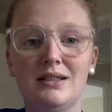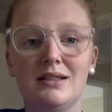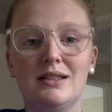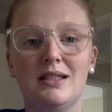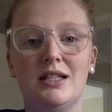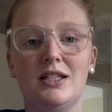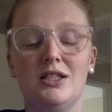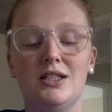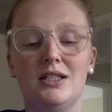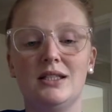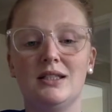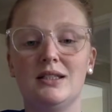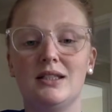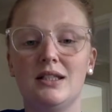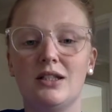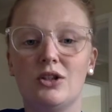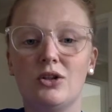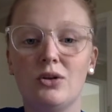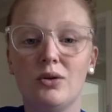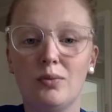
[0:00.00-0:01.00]
such as
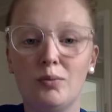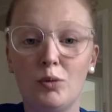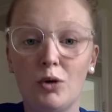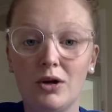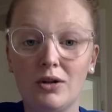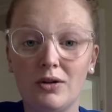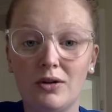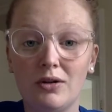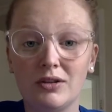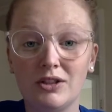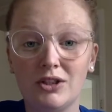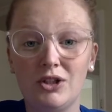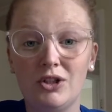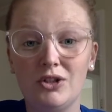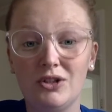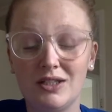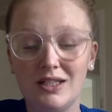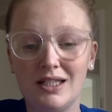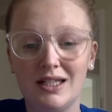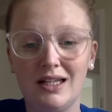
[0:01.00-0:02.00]
a prolonged
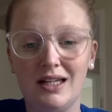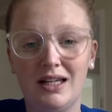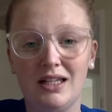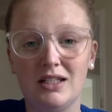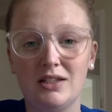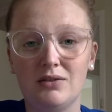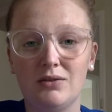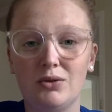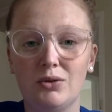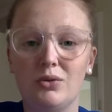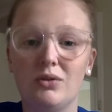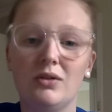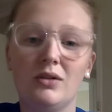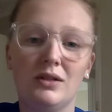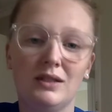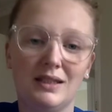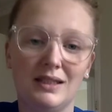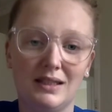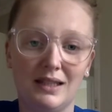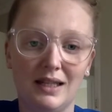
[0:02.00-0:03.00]
QT interval
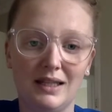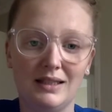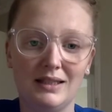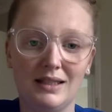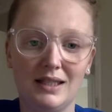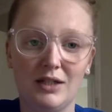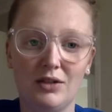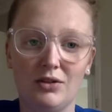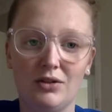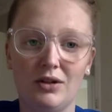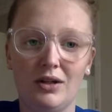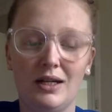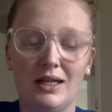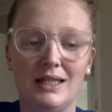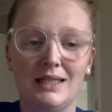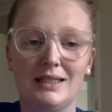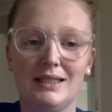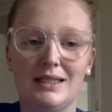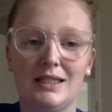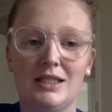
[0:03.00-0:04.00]
as seen on her
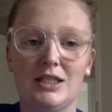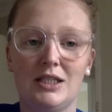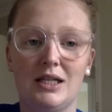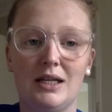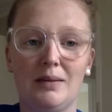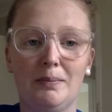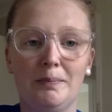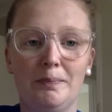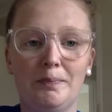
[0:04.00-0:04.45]
ECG.